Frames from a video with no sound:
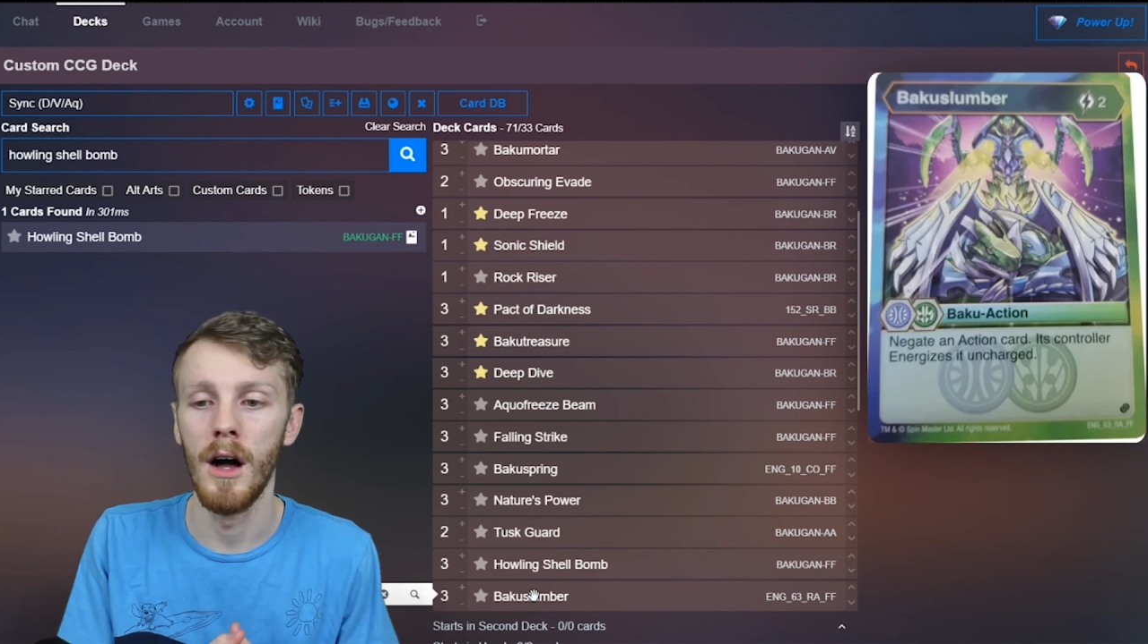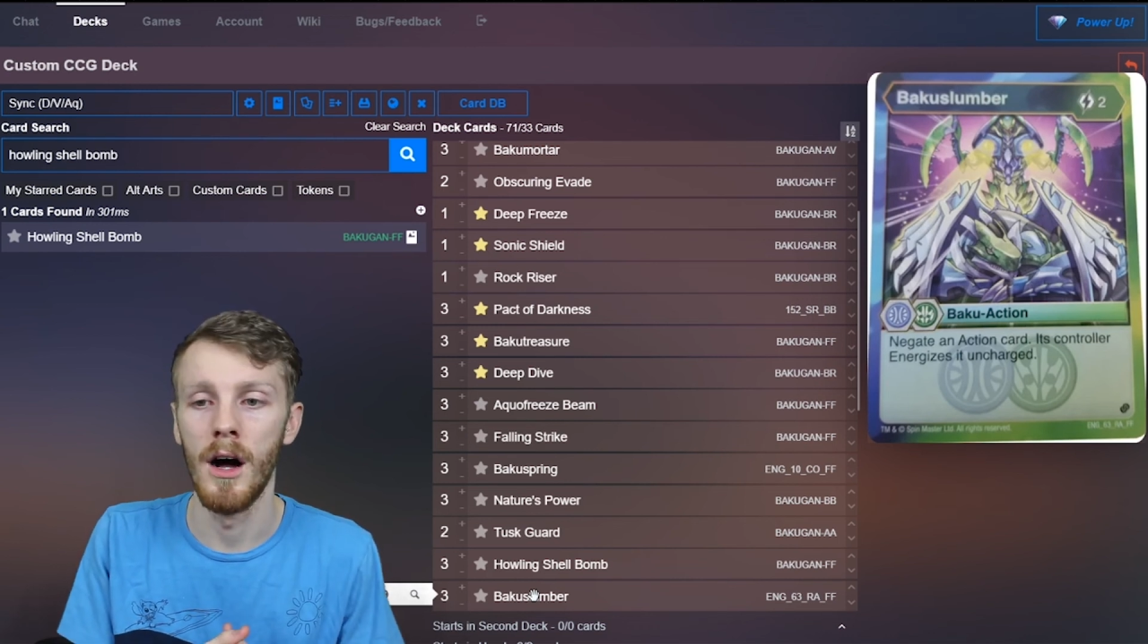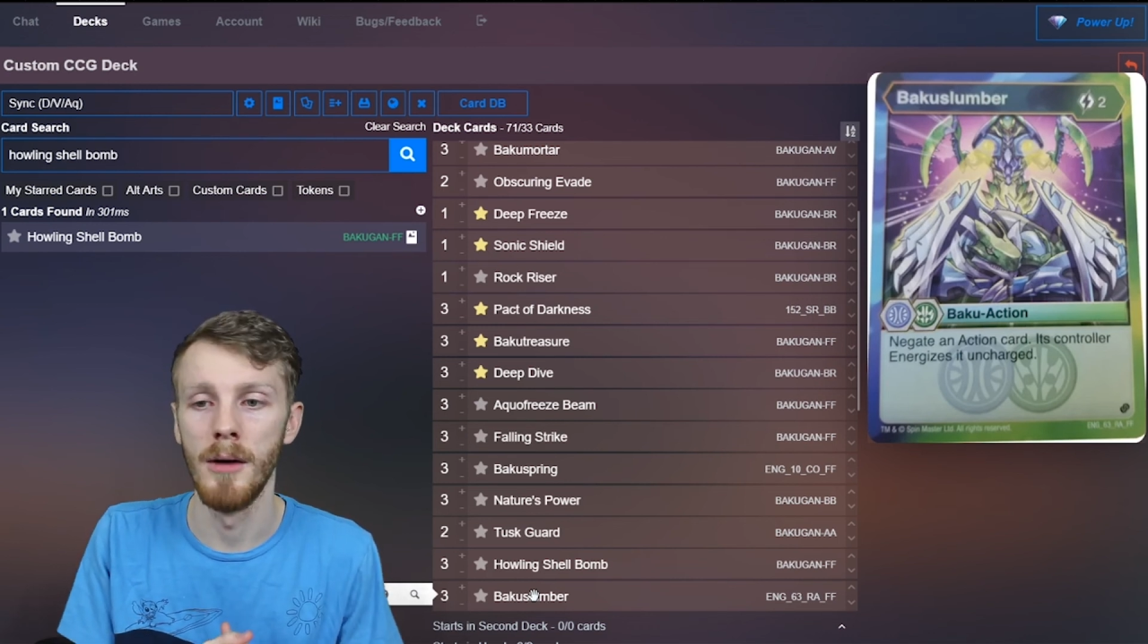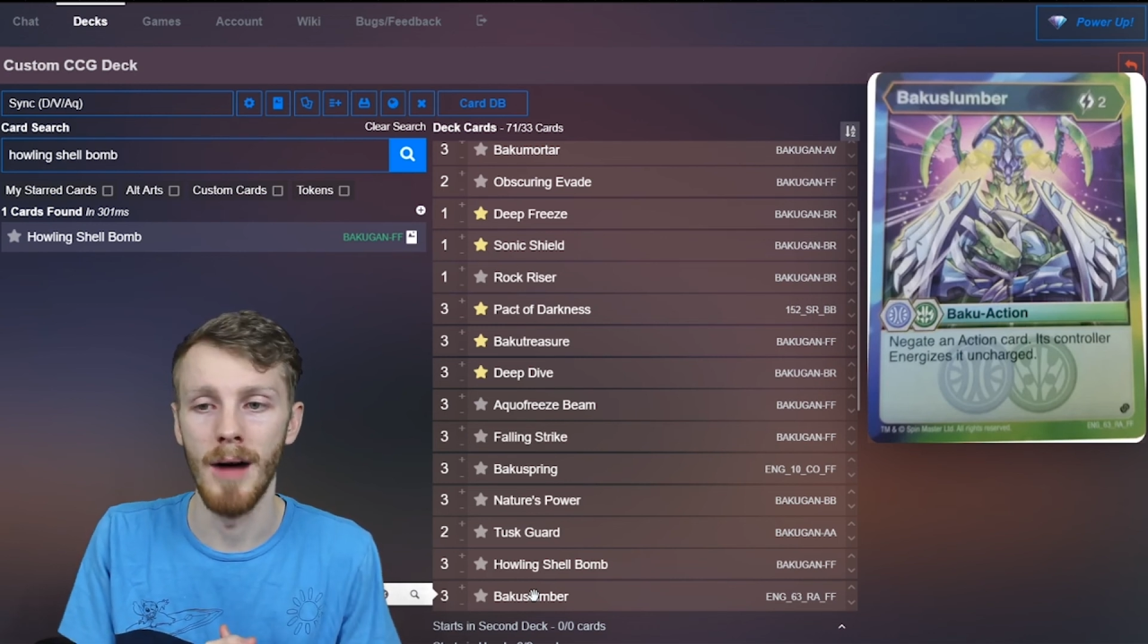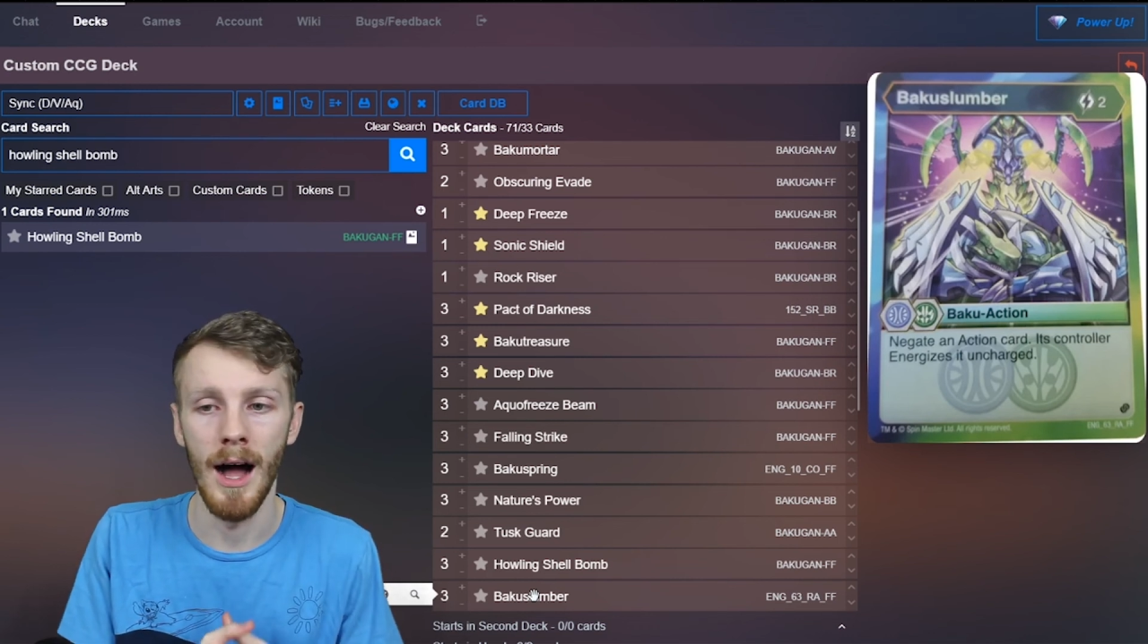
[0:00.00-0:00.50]

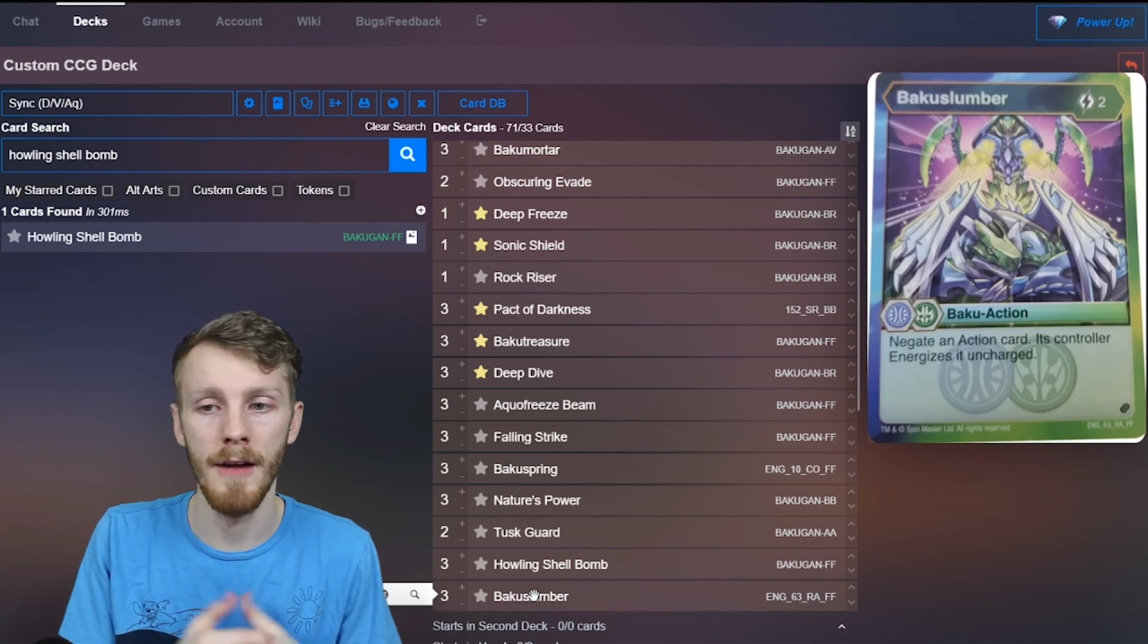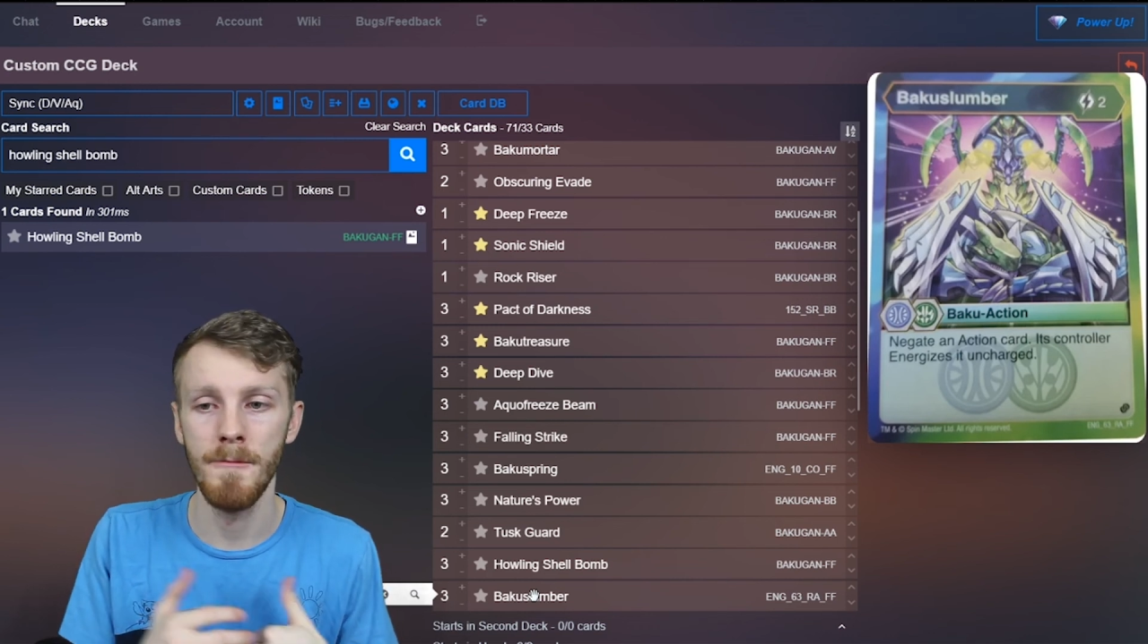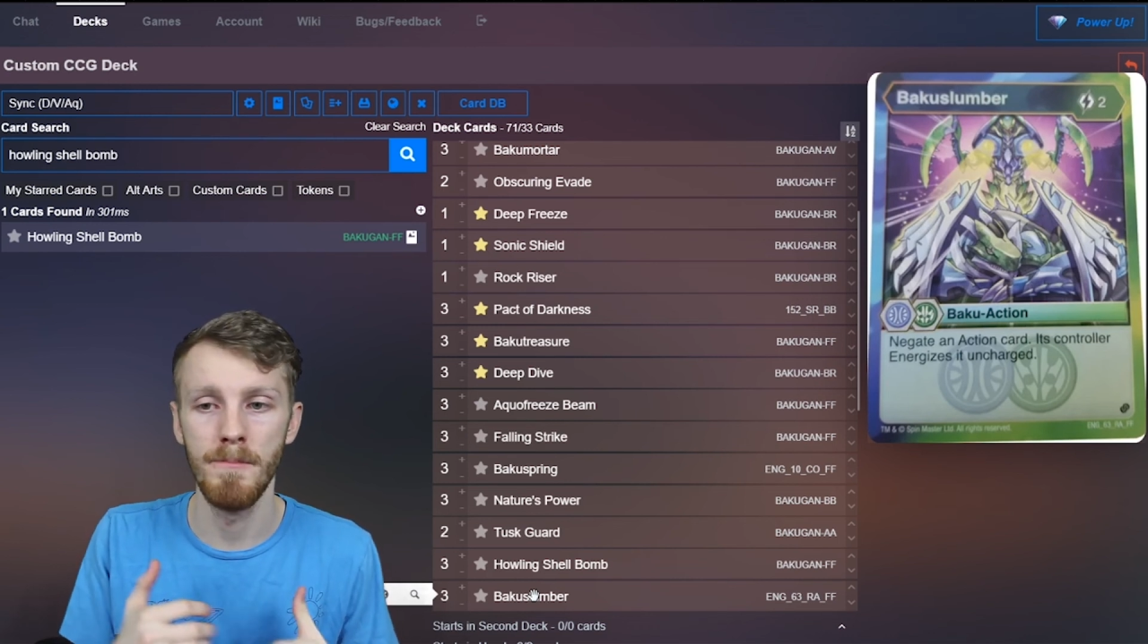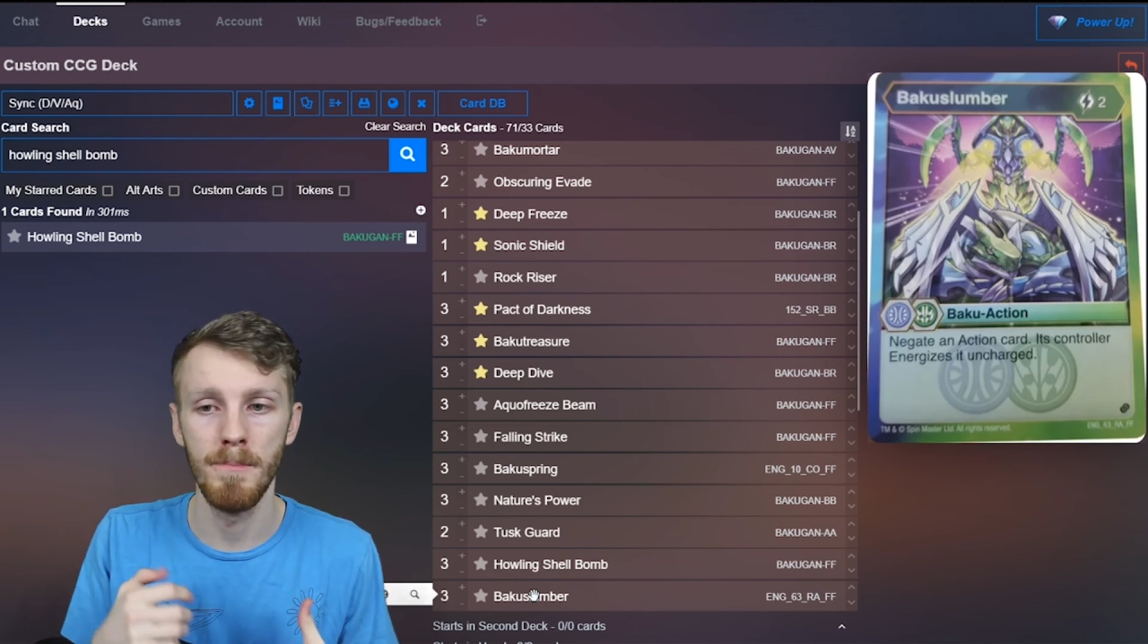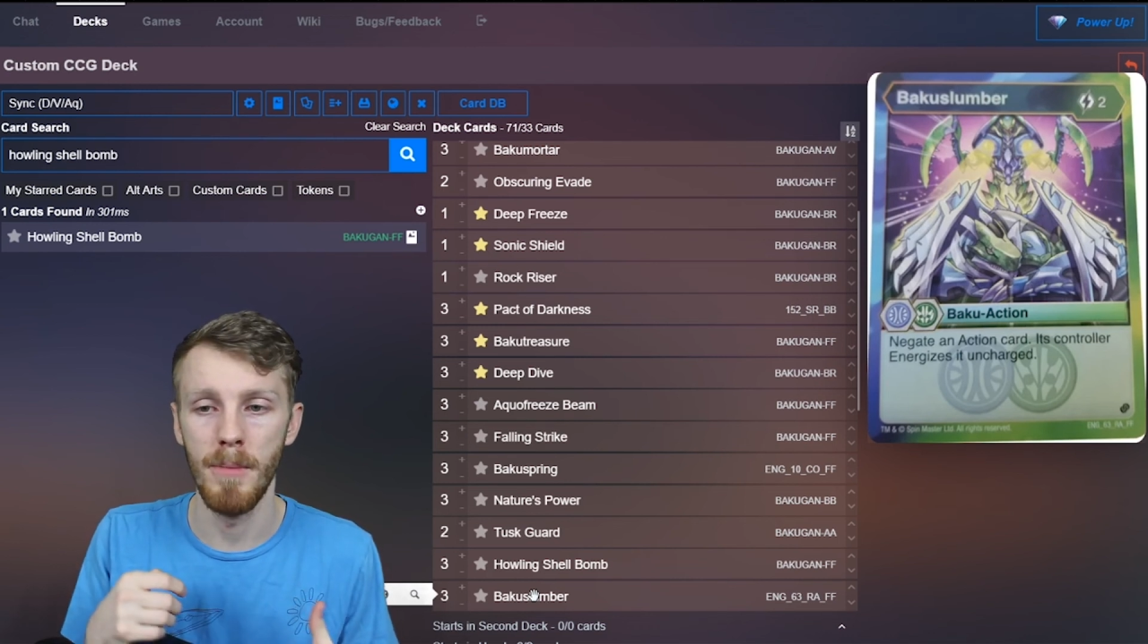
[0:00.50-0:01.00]

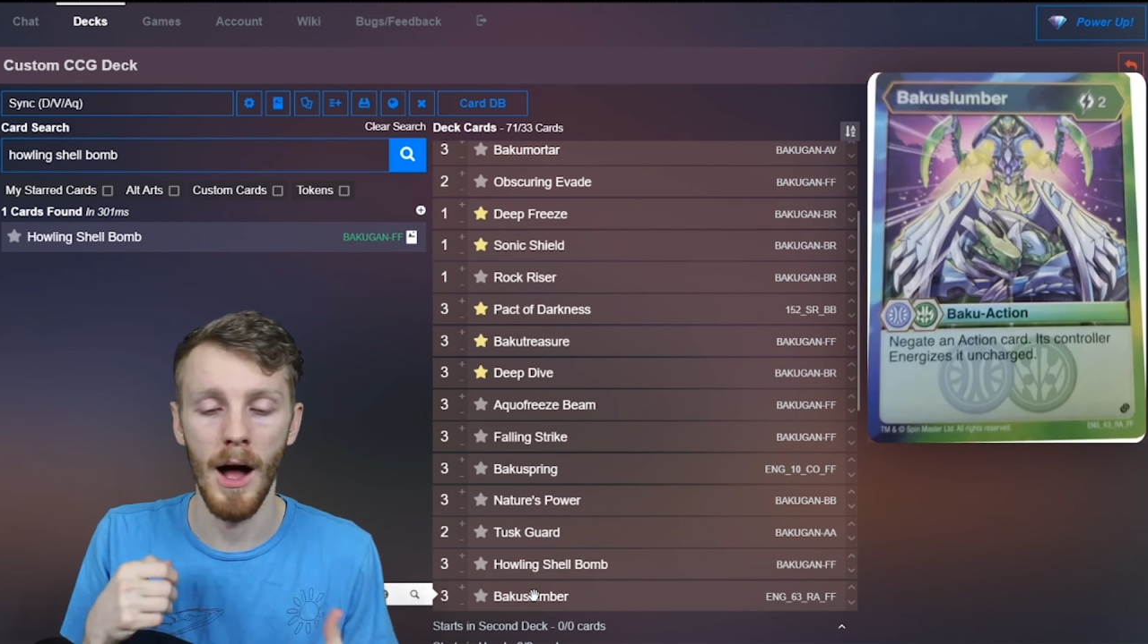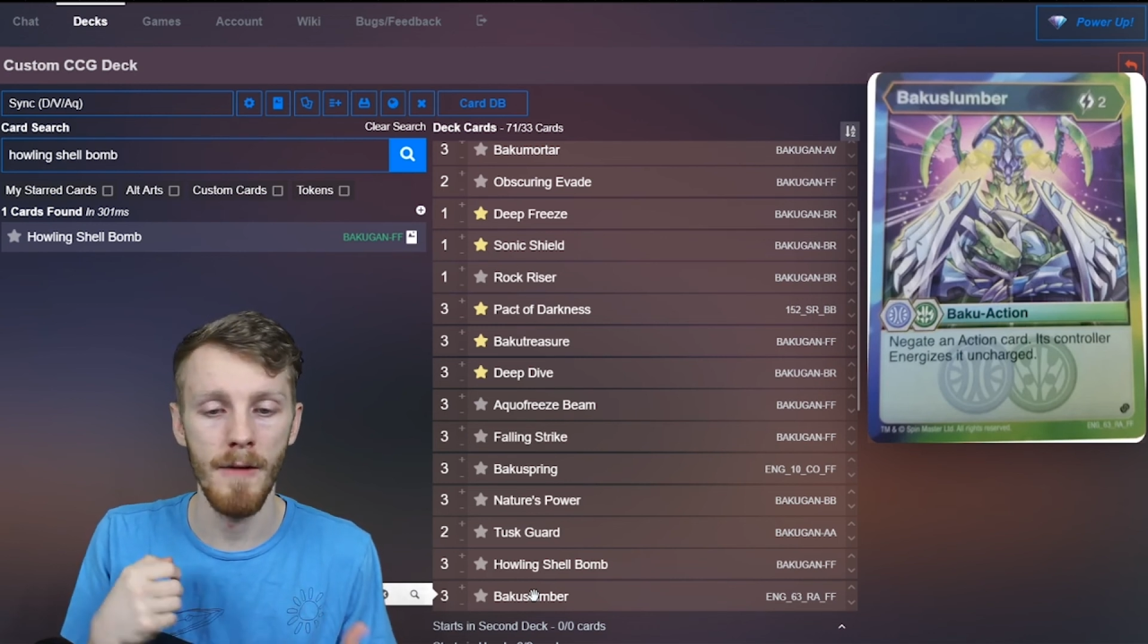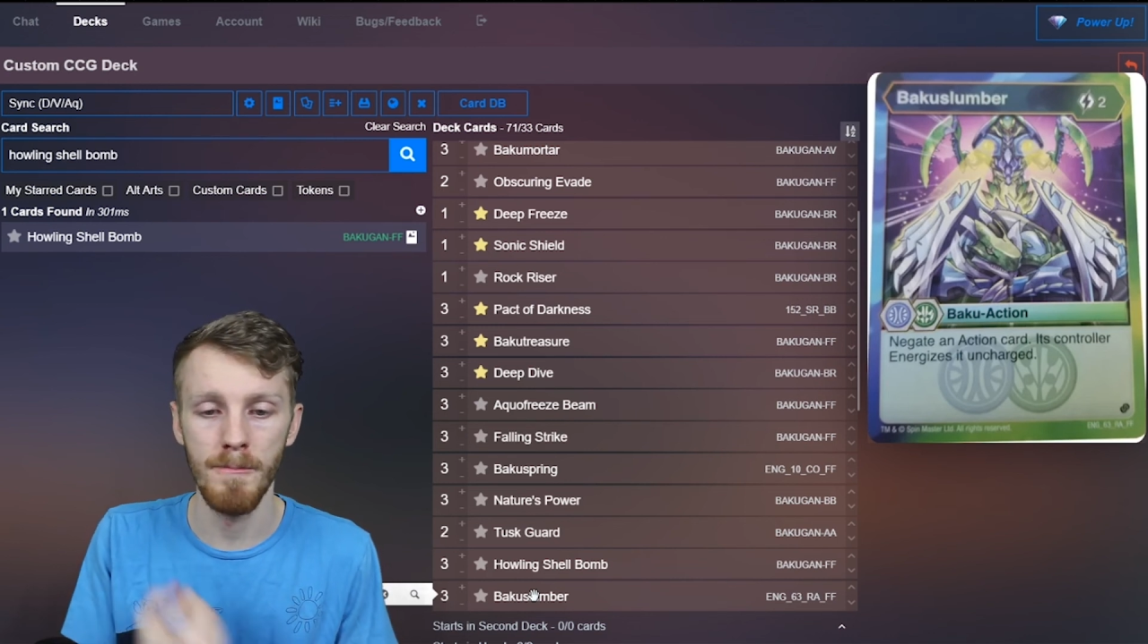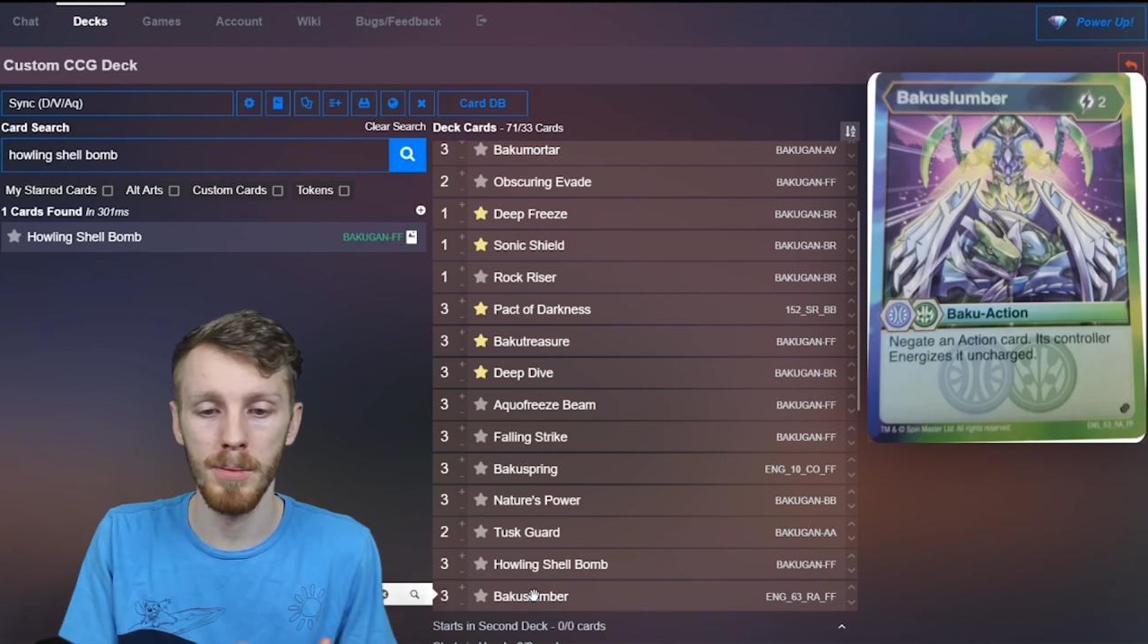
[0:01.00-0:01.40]
I've